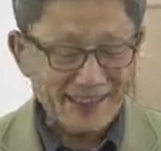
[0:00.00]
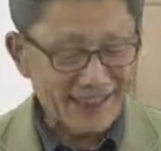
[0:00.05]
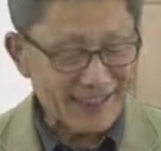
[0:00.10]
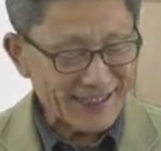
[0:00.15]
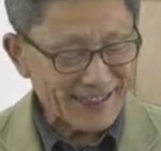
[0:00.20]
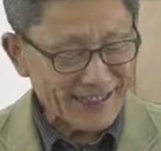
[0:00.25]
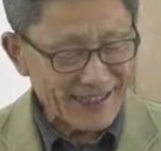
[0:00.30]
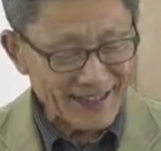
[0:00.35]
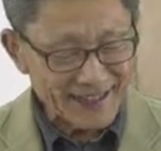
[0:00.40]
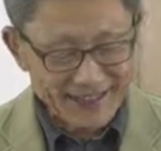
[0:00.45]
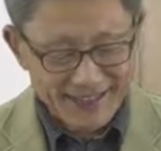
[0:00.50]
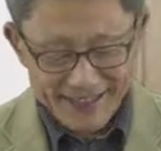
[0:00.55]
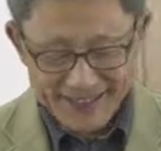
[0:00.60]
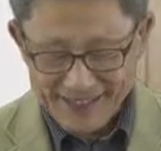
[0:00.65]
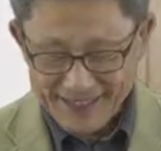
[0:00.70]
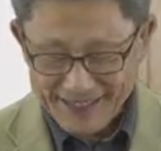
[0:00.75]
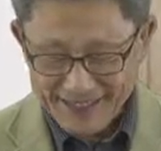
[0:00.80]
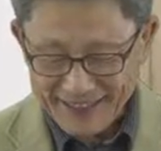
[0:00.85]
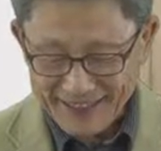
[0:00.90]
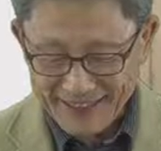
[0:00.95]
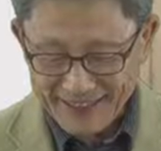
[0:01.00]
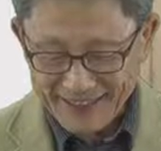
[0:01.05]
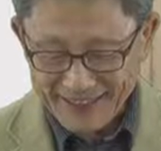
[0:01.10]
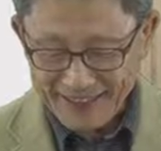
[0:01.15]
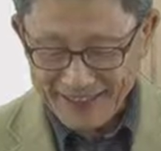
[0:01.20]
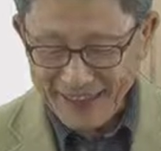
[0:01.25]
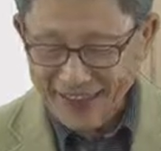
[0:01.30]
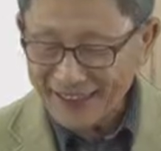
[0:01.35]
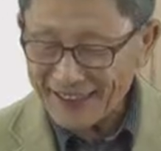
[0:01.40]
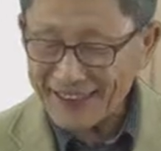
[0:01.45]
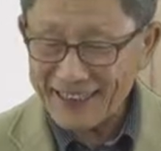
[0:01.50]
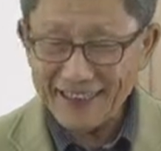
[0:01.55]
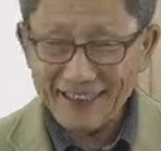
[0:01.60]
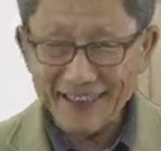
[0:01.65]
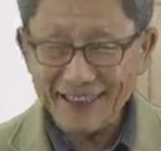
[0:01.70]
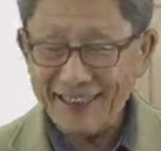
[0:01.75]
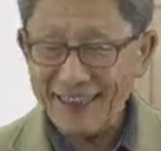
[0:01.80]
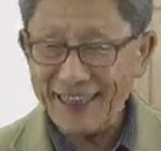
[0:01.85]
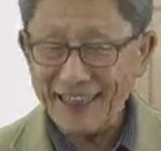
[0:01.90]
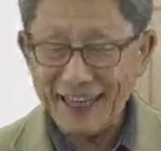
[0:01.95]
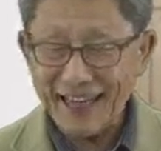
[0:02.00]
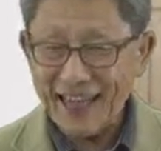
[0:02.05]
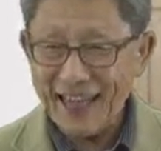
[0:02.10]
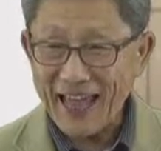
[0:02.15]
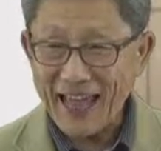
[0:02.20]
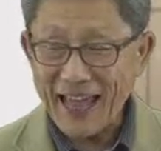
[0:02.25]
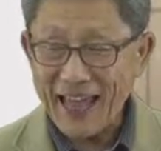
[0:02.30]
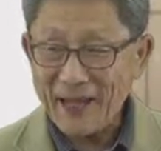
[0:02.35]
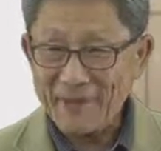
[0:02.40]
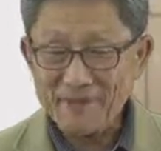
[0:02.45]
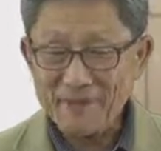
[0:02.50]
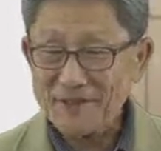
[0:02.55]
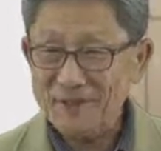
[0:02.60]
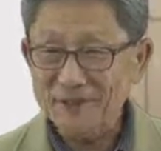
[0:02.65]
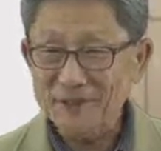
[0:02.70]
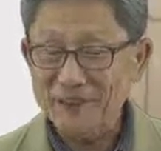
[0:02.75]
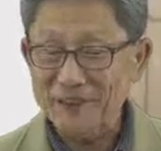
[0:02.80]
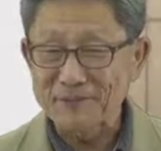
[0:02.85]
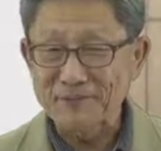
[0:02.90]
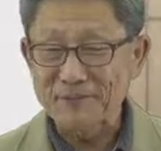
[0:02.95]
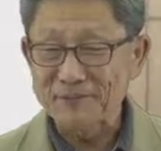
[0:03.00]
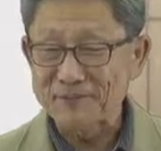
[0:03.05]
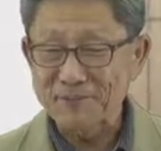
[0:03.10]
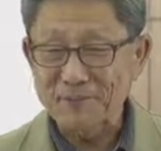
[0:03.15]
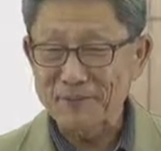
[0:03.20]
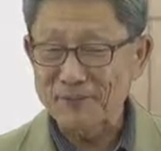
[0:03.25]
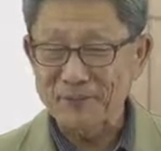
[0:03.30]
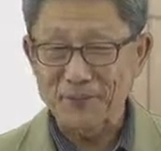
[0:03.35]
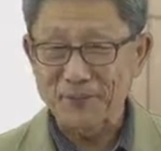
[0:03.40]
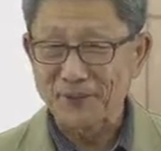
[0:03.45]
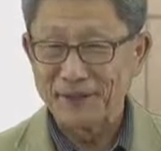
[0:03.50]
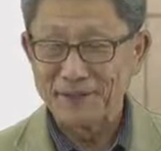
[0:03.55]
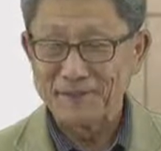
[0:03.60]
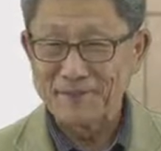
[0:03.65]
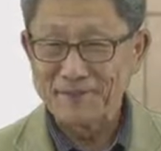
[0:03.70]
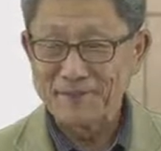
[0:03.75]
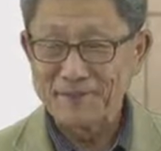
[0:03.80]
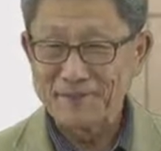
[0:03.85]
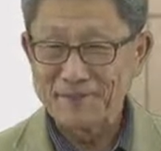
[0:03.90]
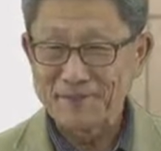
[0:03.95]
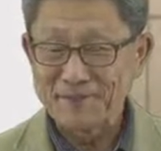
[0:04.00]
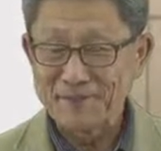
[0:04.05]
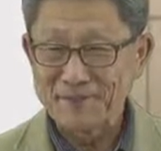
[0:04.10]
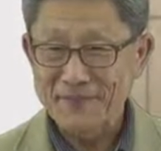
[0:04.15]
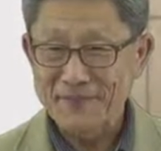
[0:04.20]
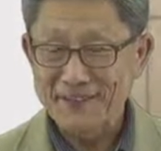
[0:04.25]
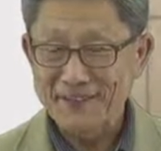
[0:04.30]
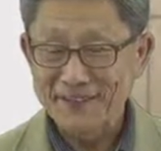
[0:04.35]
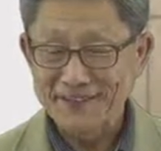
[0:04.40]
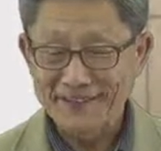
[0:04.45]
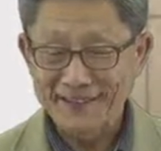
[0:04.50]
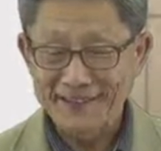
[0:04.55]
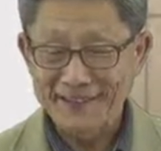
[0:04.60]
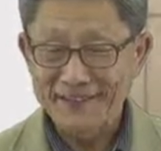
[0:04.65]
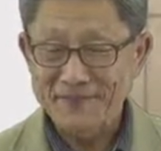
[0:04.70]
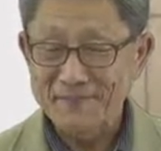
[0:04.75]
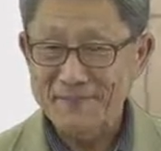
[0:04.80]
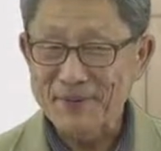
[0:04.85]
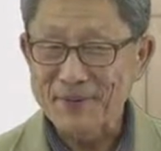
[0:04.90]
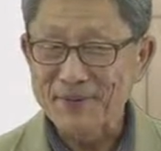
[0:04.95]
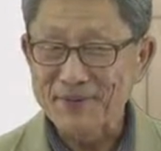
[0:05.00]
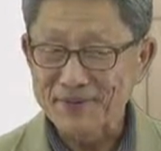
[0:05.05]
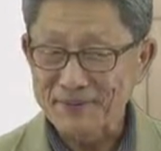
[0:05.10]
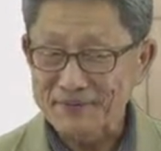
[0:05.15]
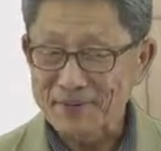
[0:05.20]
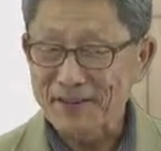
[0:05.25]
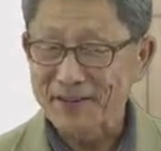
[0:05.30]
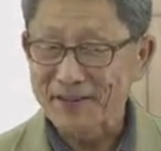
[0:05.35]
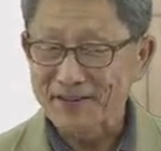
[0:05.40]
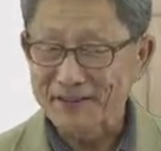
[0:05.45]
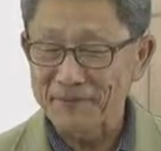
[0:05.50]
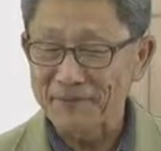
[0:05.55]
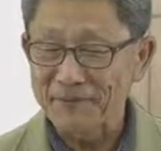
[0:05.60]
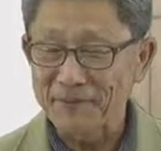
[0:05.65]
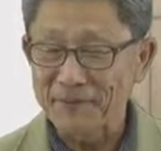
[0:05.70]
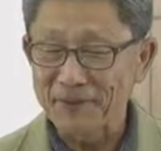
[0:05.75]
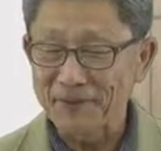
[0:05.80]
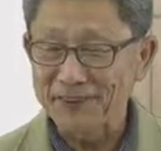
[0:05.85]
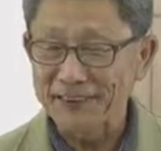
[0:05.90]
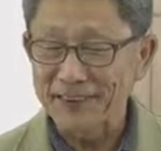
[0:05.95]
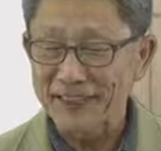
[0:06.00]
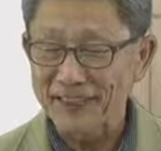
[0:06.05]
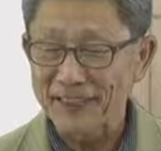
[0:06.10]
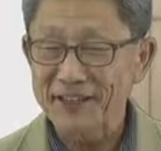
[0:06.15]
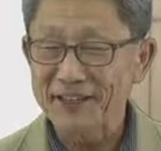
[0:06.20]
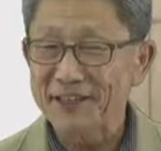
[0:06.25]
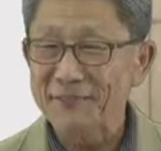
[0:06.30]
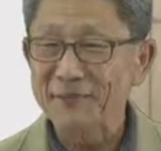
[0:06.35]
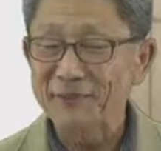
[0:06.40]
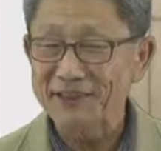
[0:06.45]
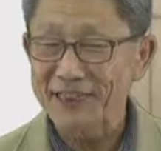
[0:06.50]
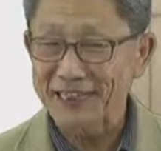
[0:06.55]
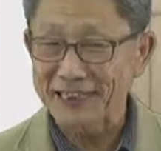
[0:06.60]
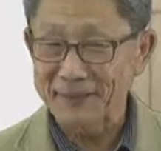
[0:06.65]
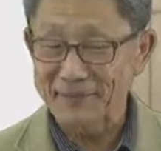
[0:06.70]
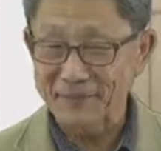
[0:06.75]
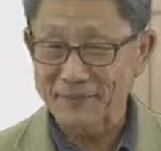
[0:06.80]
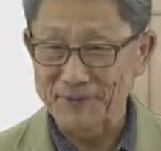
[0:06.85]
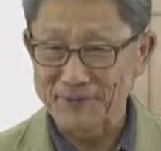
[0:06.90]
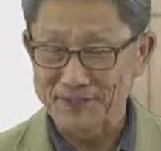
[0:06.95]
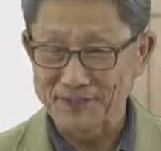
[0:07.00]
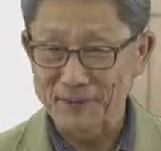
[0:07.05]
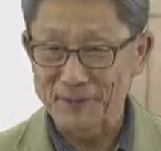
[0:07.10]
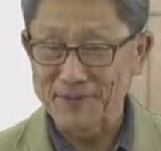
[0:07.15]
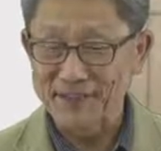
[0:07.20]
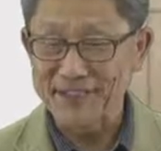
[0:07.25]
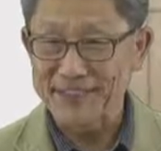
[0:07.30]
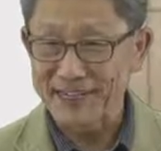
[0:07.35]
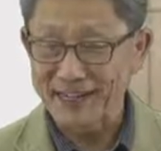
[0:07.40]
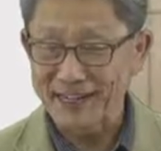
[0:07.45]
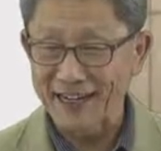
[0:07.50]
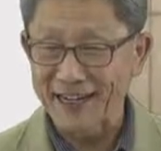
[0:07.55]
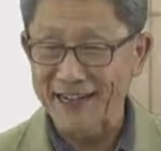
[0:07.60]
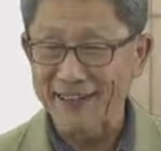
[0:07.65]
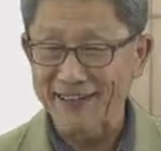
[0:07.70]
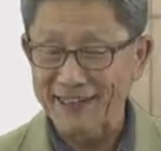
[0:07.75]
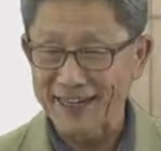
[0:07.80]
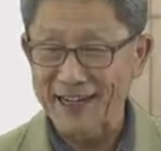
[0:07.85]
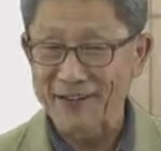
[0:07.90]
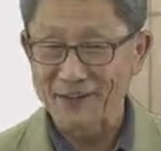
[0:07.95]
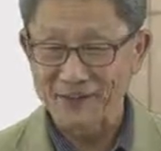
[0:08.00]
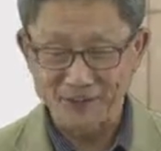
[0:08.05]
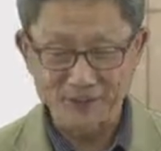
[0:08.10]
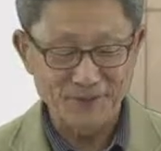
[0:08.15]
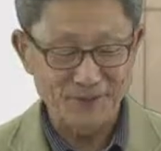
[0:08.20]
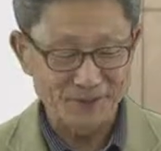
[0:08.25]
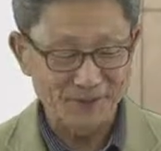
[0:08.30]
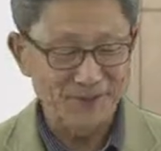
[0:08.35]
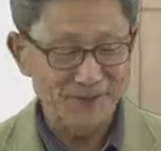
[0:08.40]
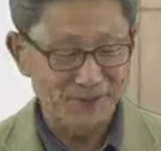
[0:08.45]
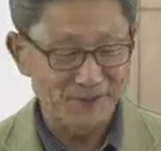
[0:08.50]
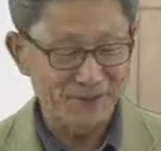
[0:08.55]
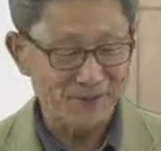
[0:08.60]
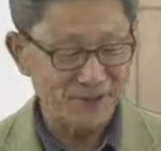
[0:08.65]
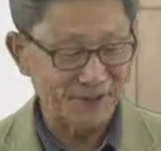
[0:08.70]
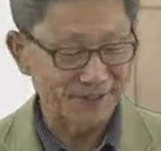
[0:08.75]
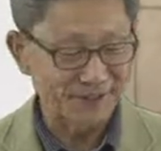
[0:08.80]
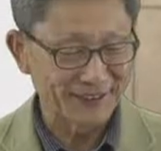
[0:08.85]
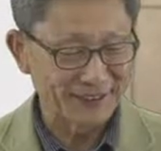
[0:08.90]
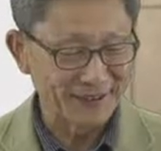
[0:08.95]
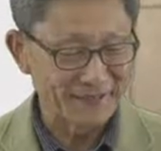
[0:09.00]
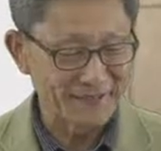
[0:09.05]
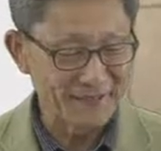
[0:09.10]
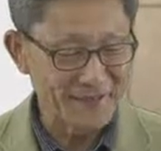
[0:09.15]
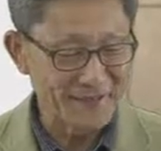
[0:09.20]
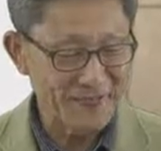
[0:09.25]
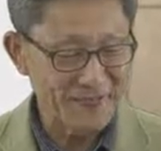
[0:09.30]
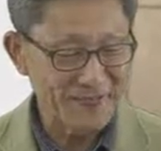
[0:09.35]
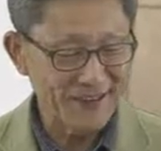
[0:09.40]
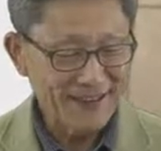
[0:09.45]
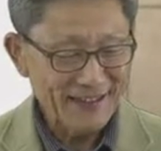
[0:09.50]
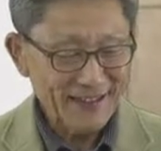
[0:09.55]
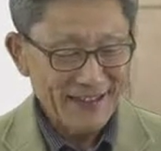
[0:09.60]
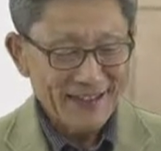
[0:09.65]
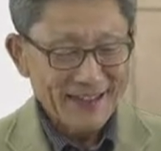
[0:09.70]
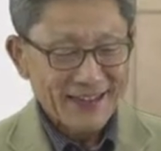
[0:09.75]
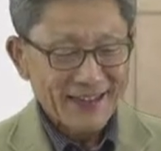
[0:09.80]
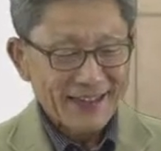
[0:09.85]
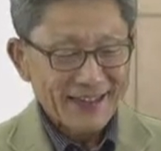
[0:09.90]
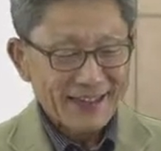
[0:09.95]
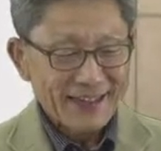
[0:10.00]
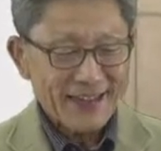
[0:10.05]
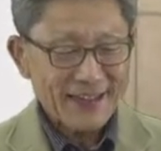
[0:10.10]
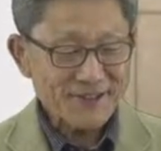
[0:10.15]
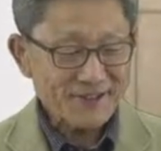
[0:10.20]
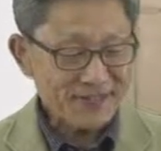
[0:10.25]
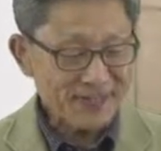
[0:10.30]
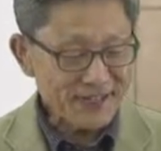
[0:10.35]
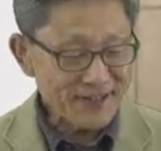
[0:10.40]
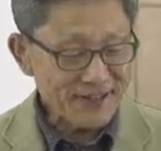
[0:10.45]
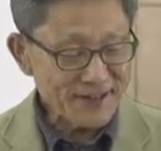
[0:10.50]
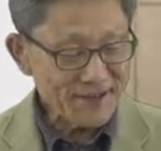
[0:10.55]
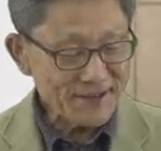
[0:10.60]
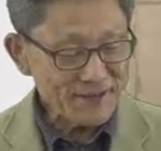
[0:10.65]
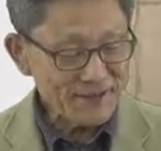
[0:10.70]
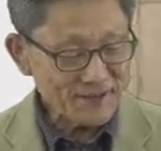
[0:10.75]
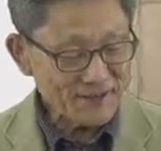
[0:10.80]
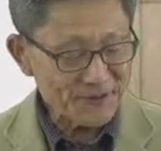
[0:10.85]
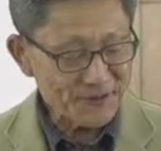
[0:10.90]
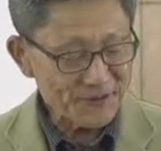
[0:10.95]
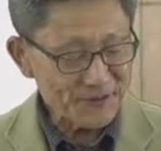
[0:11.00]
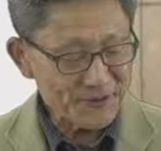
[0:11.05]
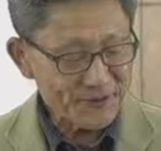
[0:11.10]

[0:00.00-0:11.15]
there is nothing absolutely pure because, for the thermodynamic reason, which I'll tell you shortly. Actually, if you